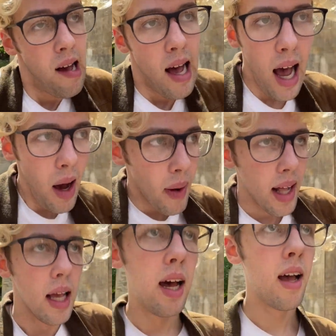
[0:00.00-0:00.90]
ah
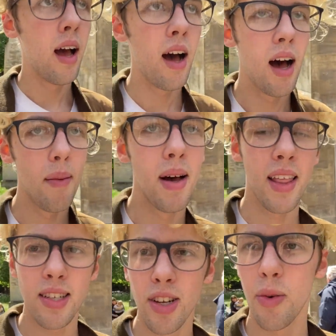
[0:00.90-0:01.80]
well. Um,
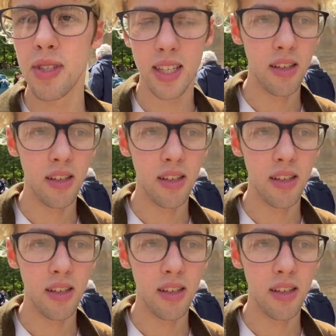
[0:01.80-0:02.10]
that's another one ticked